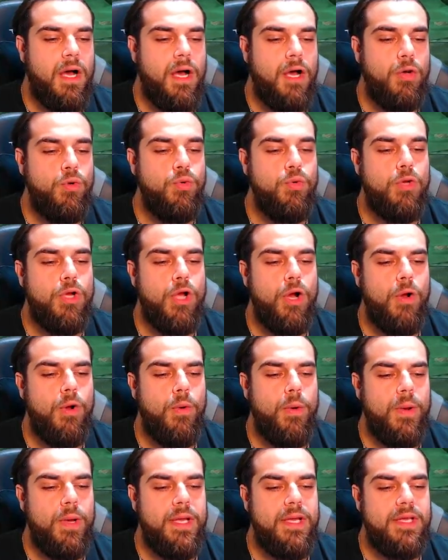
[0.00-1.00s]

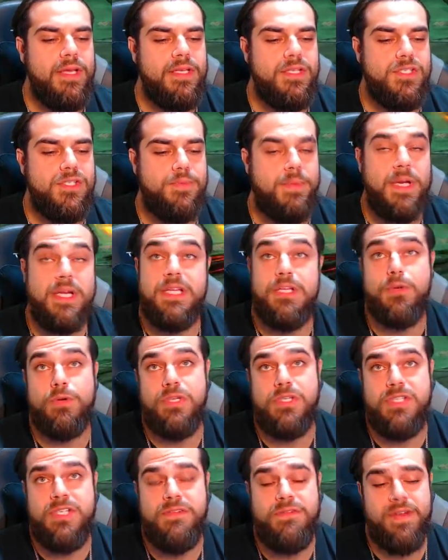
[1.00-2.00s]
Ugo is my
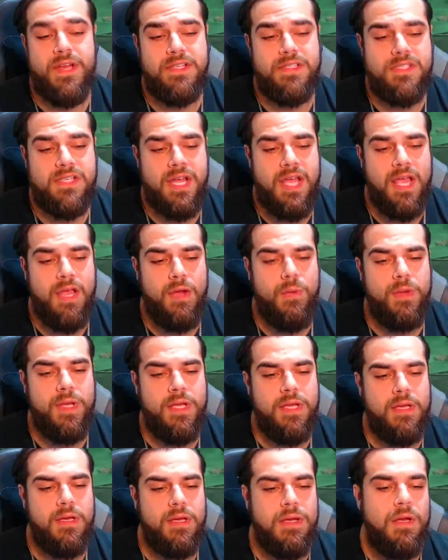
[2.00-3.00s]
decreased defense and
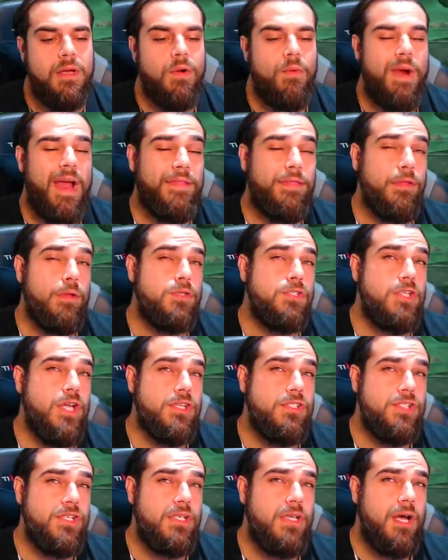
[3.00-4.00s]
AoE. Rathalos
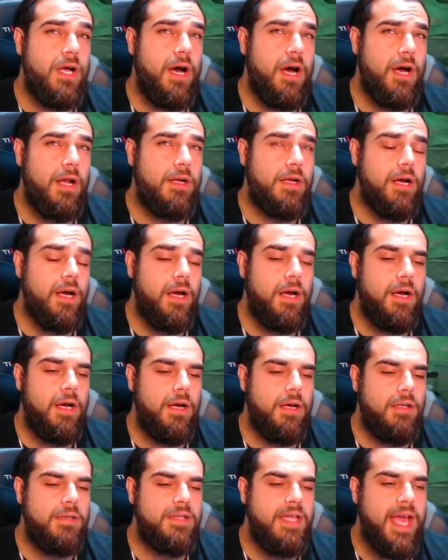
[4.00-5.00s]
does it on
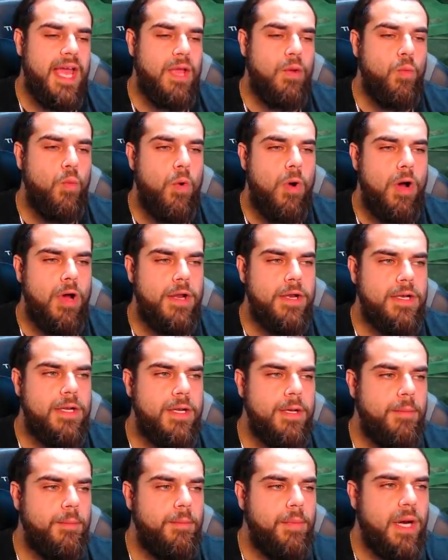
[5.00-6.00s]
the A1,
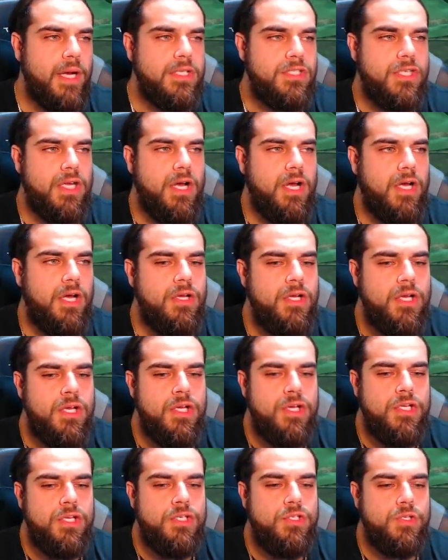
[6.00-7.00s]
but
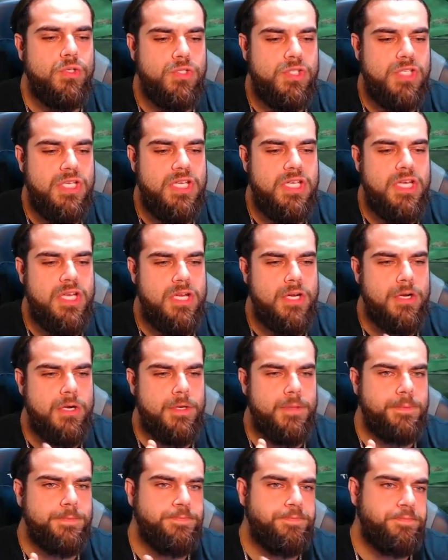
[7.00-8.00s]
you'll see
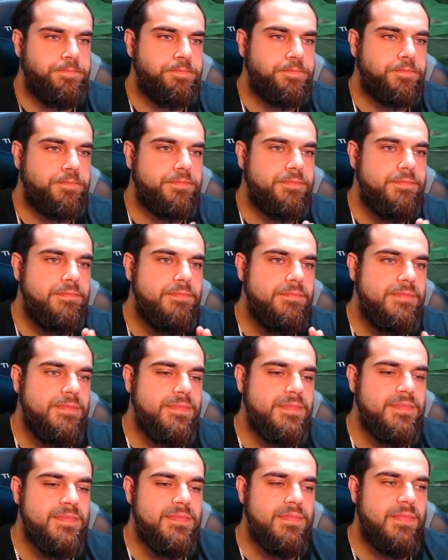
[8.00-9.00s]
here
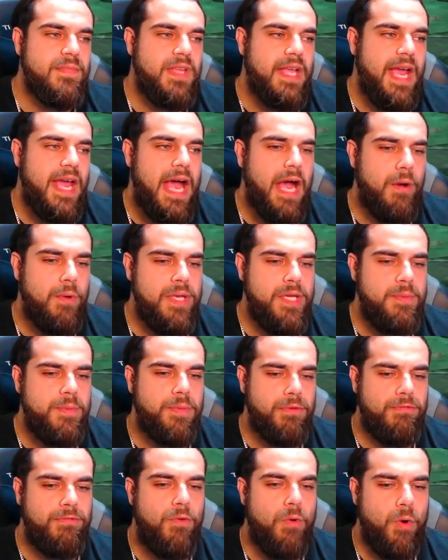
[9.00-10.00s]
how he
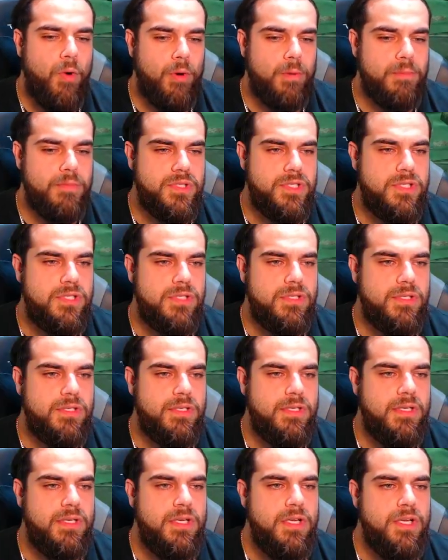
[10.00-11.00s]
performs.
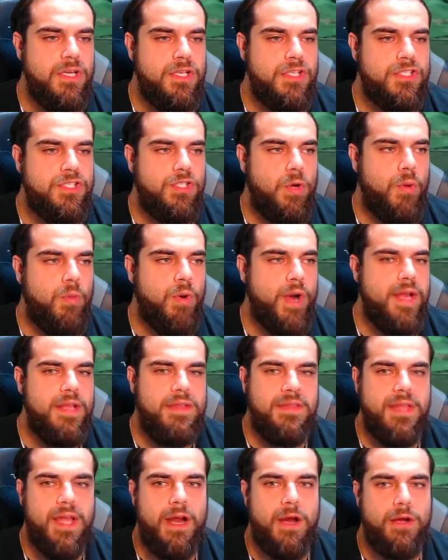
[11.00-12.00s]
So right
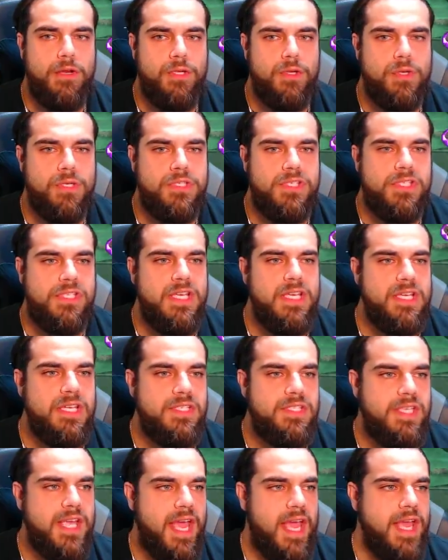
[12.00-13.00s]
there you can see
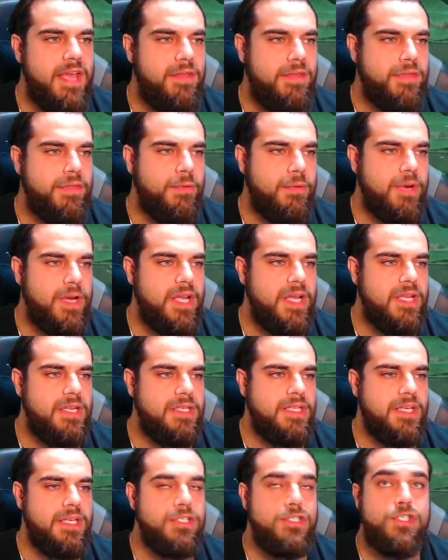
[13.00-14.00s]
his A3
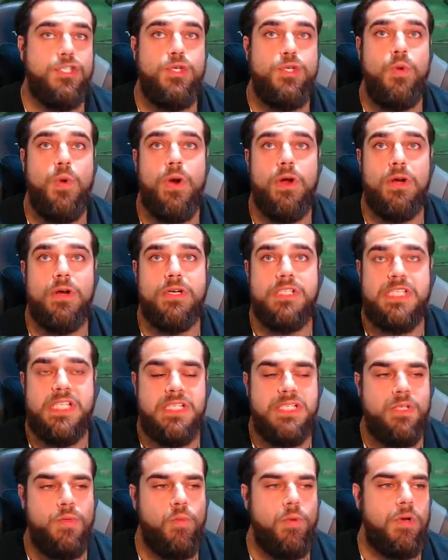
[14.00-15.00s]
did
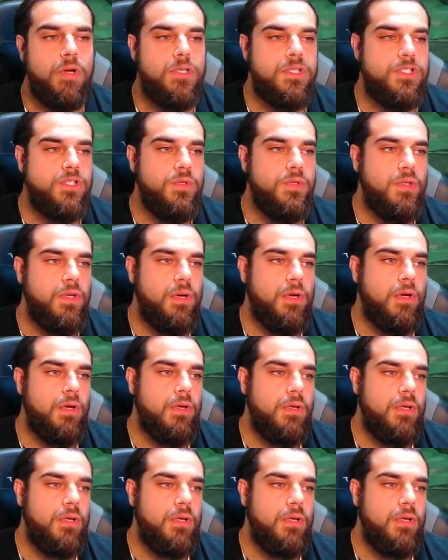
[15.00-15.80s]
261 to the